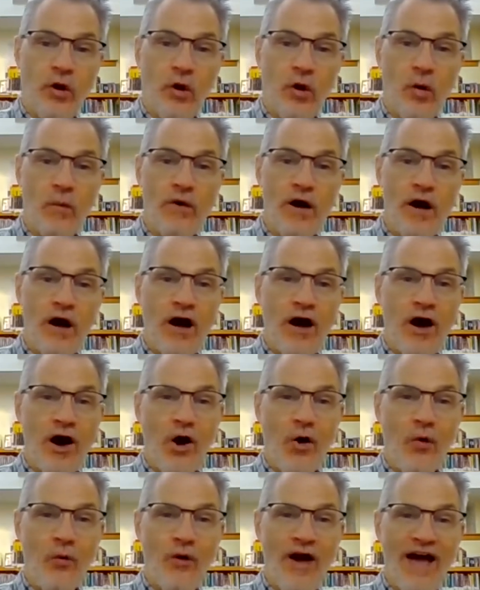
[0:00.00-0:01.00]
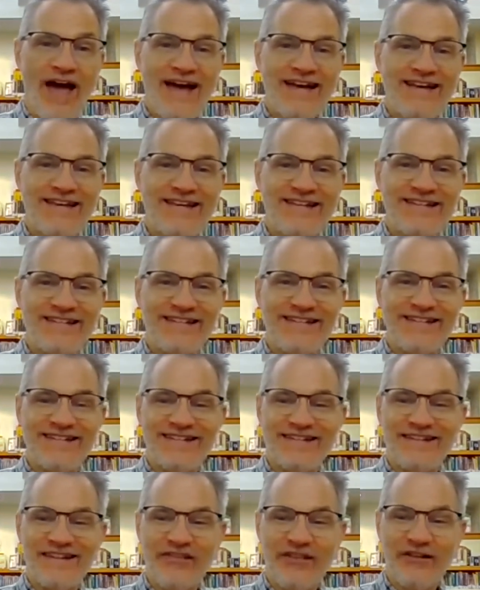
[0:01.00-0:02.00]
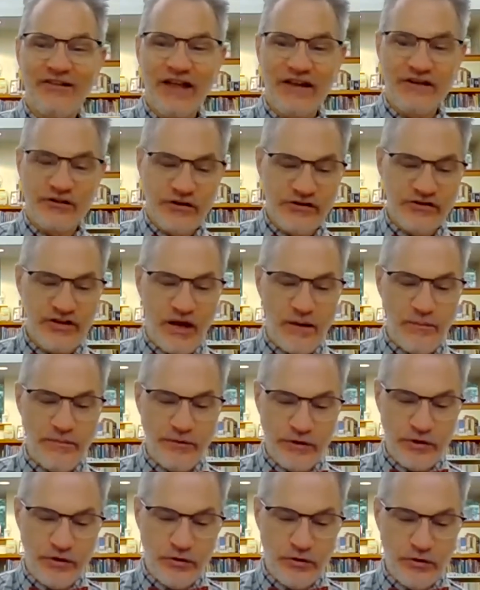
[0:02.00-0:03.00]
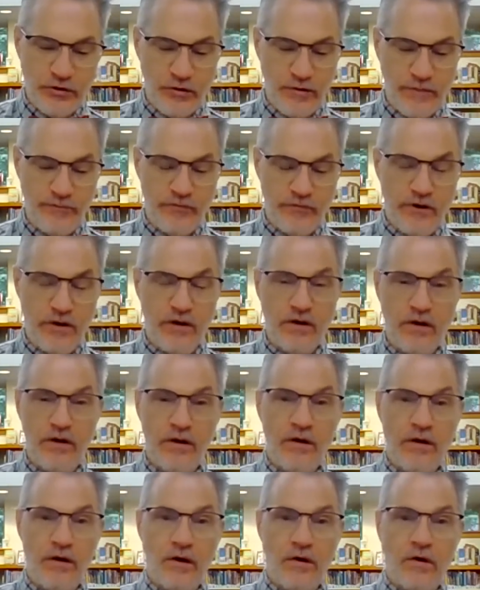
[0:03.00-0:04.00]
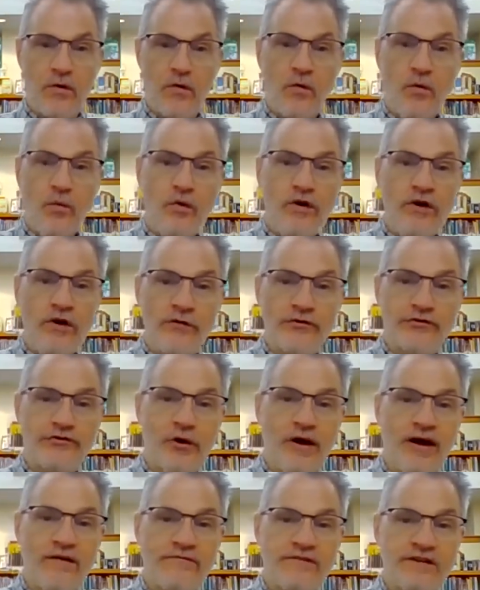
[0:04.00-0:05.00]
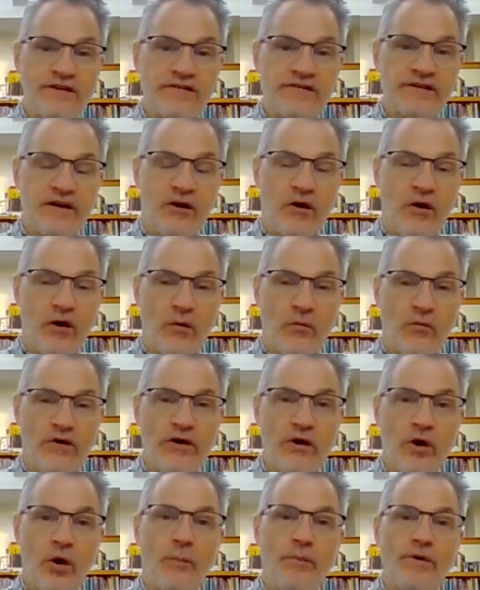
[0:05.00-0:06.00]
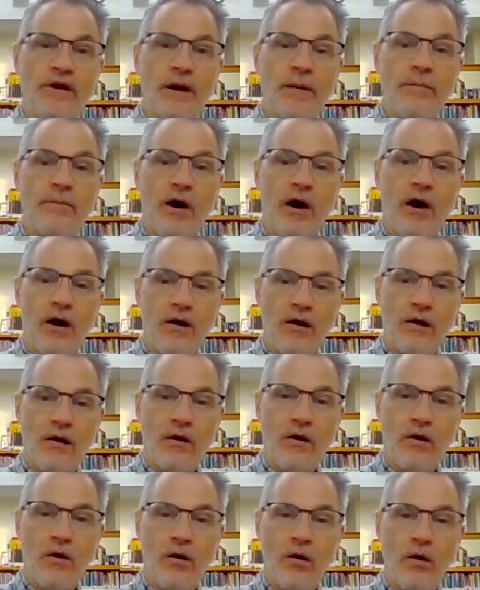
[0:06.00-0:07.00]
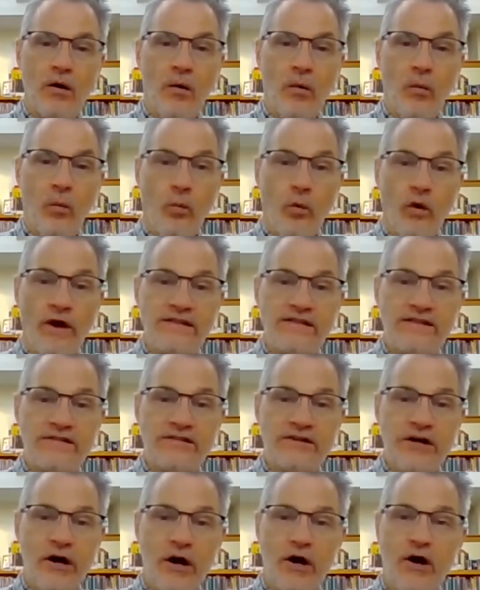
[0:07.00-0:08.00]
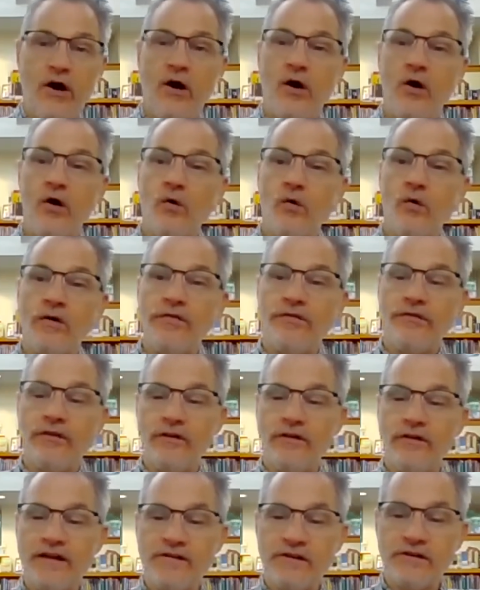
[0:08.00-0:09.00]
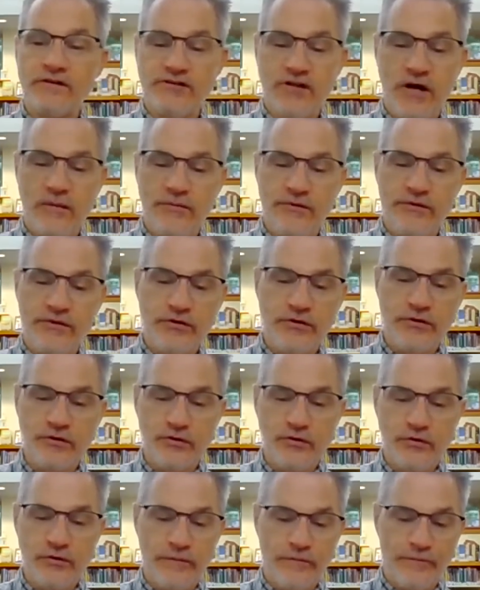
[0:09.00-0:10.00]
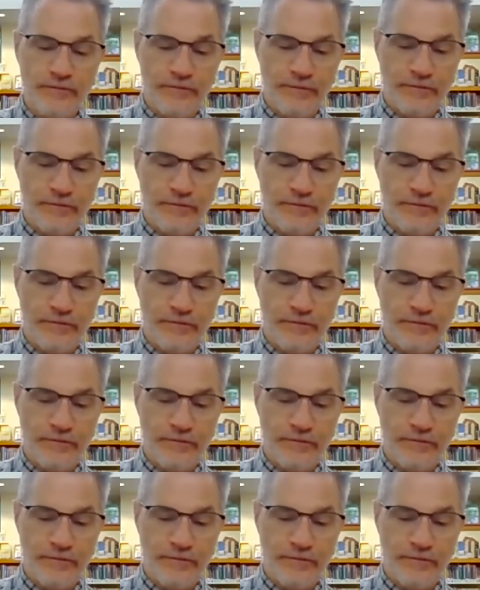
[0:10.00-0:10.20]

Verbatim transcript: at home, a wagon, the letter W. We also have these at home. We open up our window, the letter W.